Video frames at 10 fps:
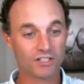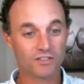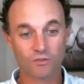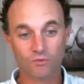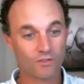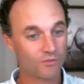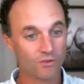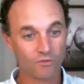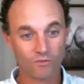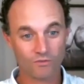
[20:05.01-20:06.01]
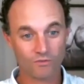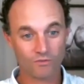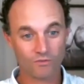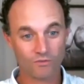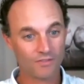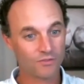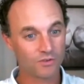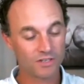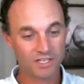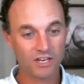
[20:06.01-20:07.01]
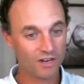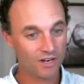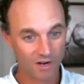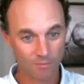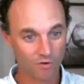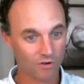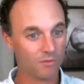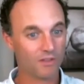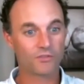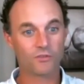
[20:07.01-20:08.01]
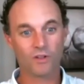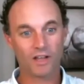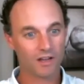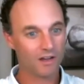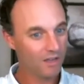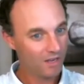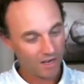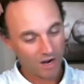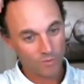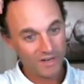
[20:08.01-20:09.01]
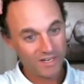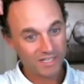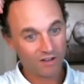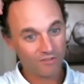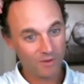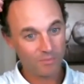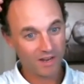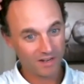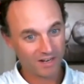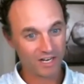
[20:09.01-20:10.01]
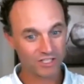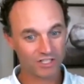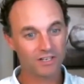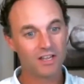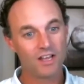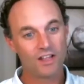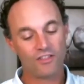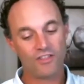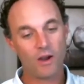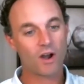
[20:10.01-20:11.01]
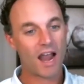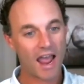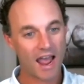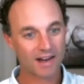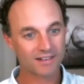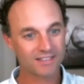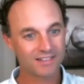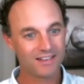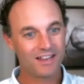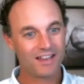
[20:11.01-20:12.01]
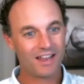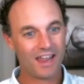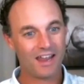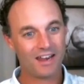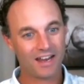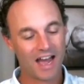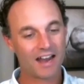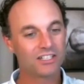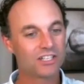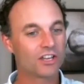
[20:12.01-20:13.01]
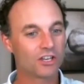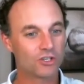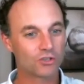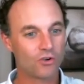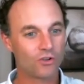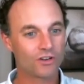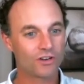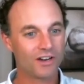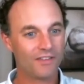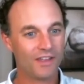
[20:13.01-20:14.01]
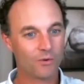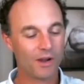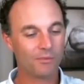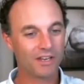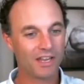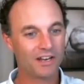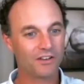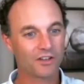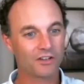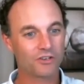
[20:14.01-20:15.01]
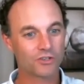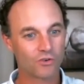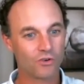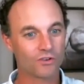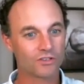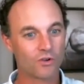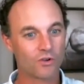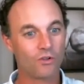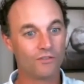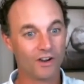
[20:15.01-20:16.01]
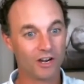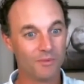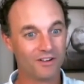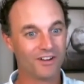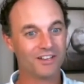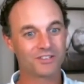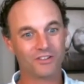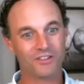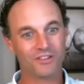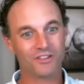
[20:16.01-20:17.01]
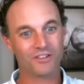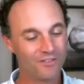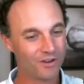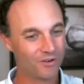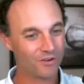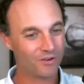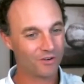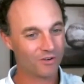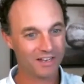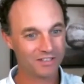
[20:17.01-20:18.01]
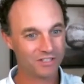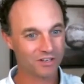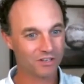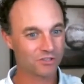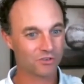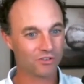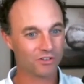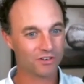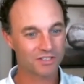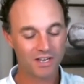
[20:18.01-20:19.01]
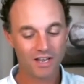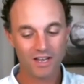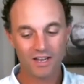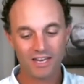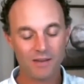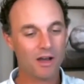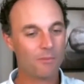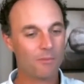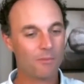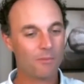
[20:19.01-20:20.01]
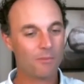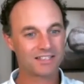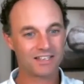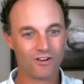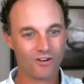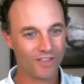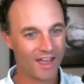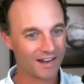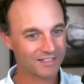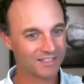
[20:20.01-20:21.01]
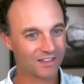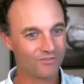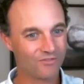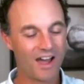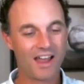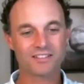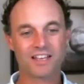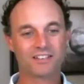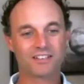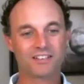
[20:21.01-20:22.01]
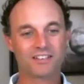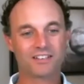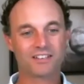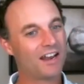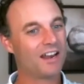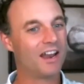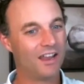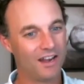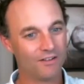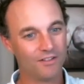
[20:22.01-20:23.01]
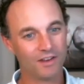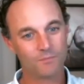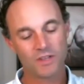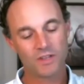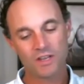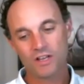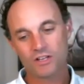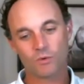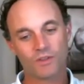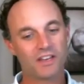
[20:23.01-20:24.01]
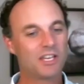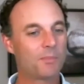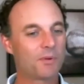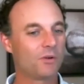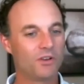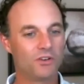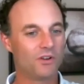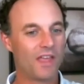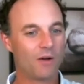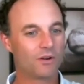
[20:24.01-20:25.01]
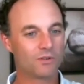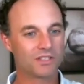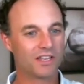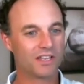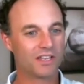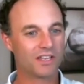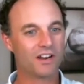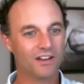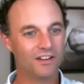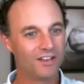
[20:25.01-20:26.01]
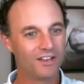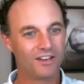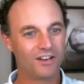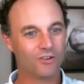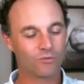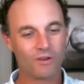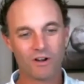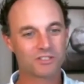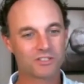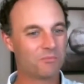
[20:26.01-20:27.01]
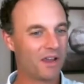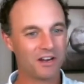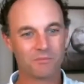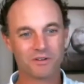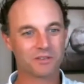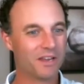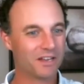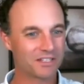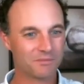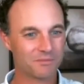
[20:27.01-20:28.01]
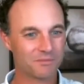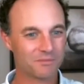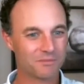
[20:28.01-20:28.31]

So through not through a secure internet portal, but through like a retail VPN connection, they were hacked and it got into the controller and they were able to get into the controller's whole environment, right? So they were able to get into the controller's email box, into all the access to the files that she had and everything. So what they typically would do in that one was they just try to, reroute some bank numbers and make some dollars.